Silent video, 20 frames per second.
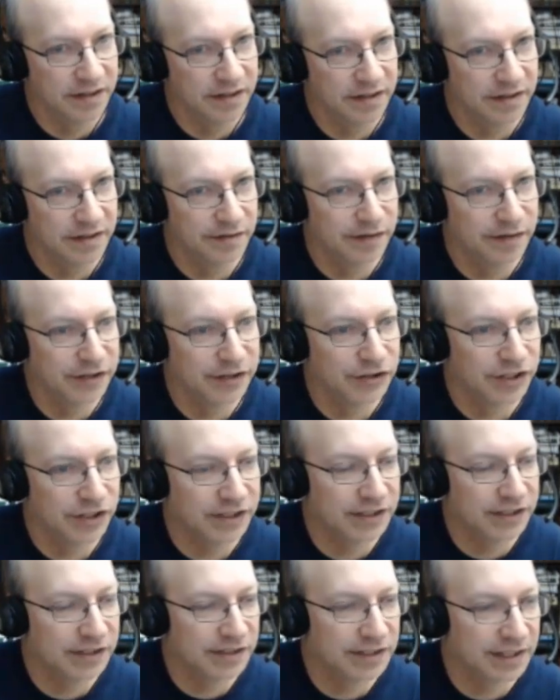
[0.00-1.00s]

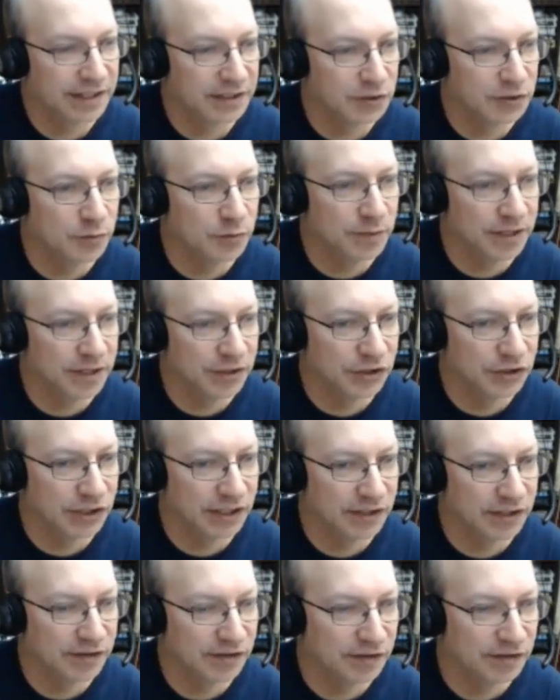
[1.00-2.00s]
Vachier didn't take too many
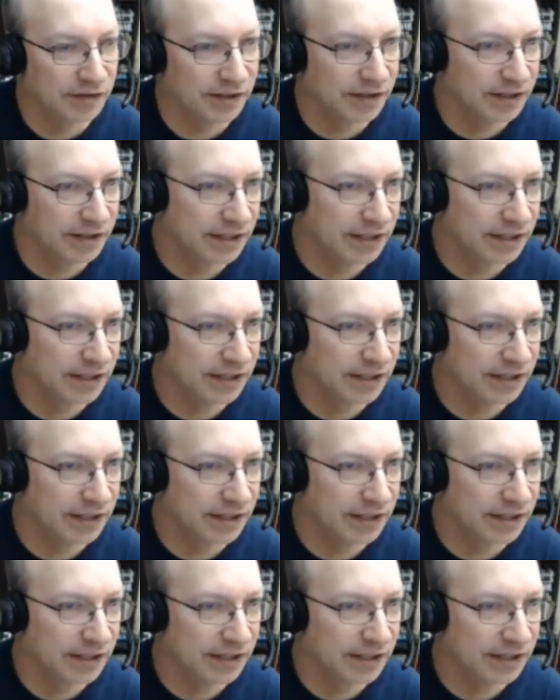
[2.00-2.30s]
chances there.